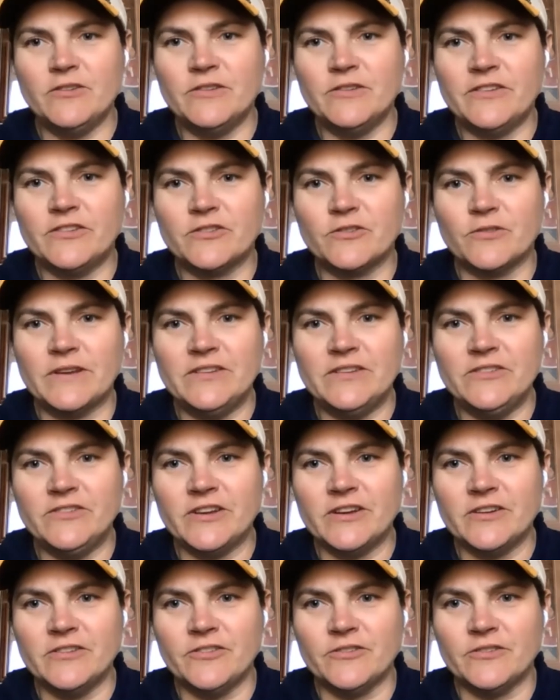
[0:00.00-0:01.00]
doing a screen
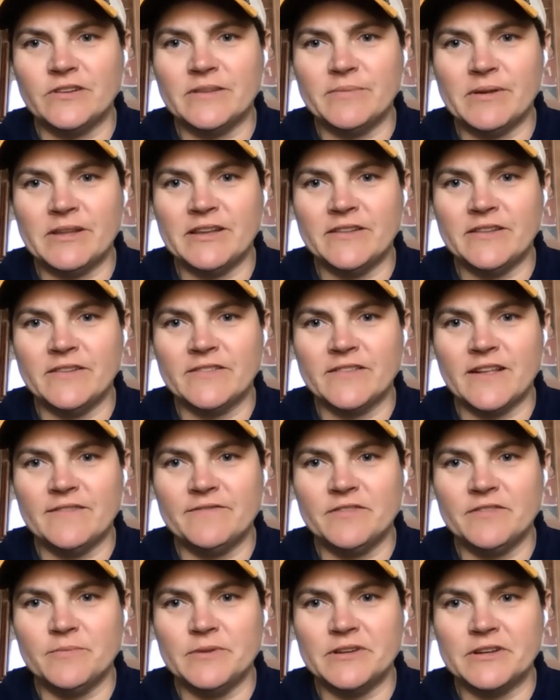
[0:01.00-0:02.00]
share so anybody that's
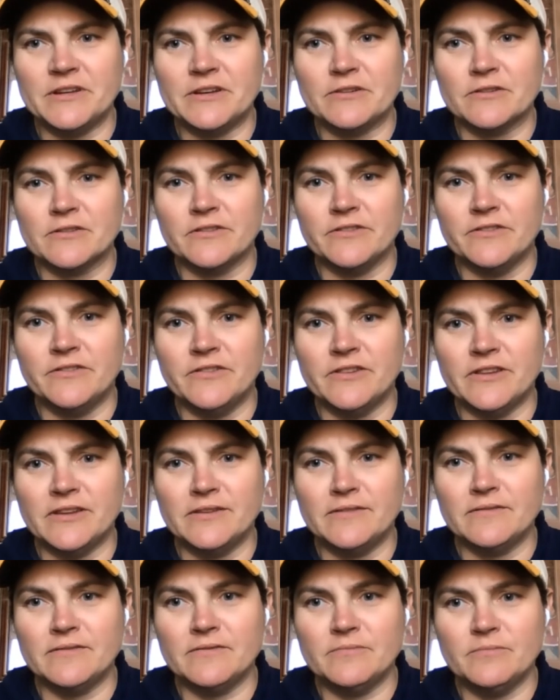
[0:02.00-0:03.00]
not familiar could
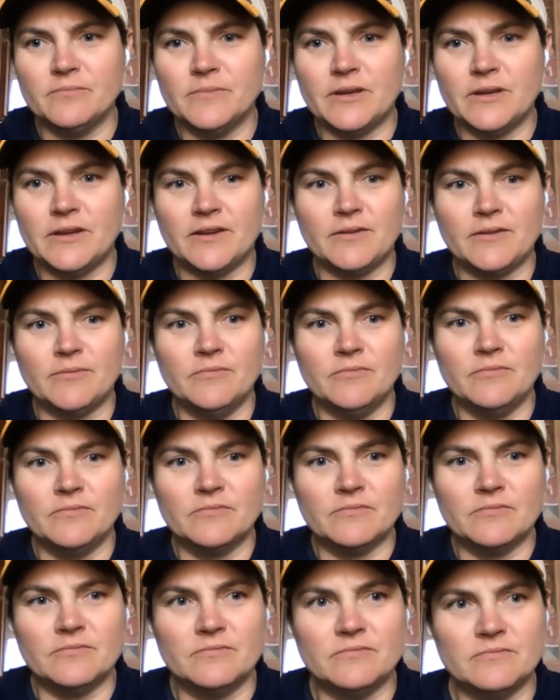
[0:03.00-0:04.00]
see
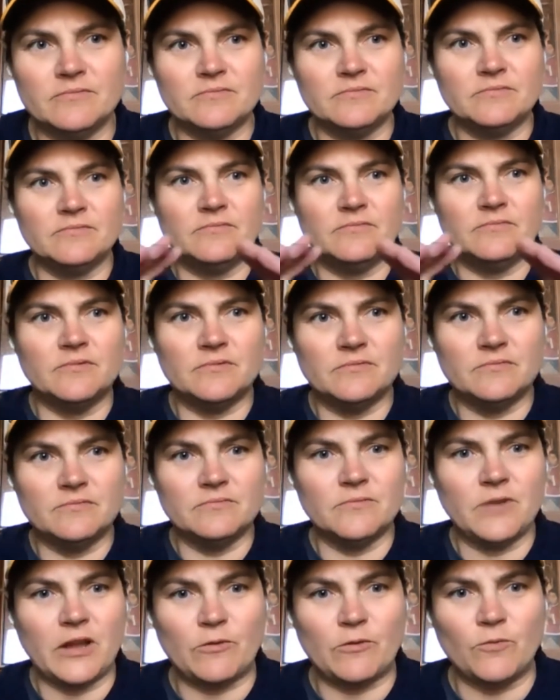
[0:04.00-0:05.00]

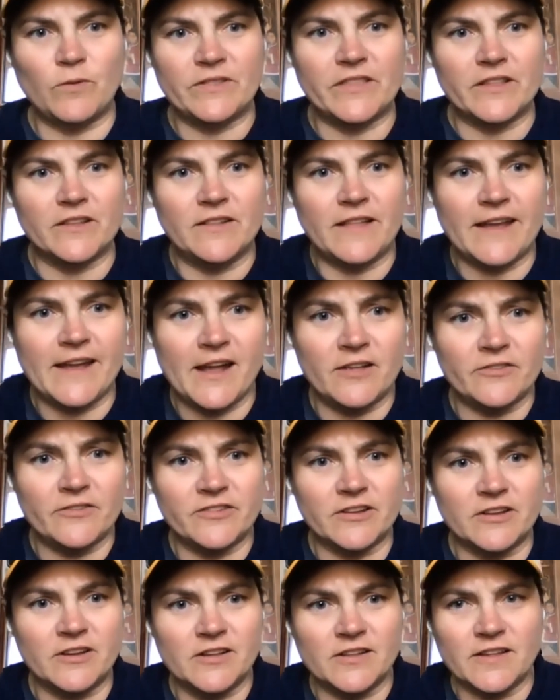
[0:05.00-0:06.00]
like what the
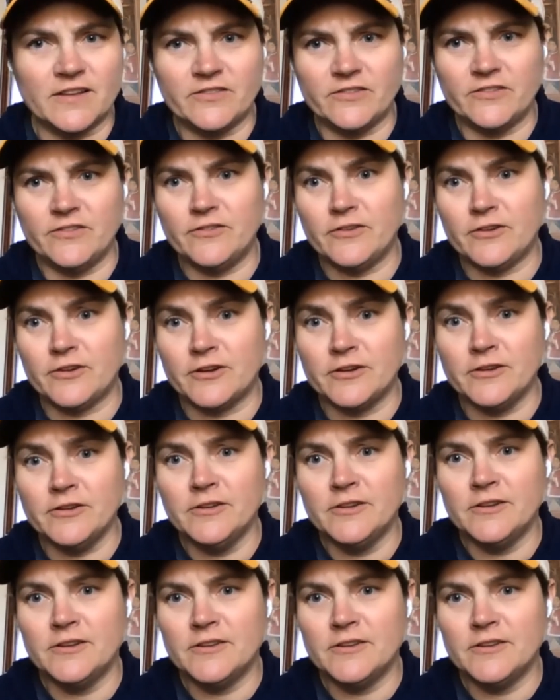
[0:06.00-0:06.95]
layouts and collections are?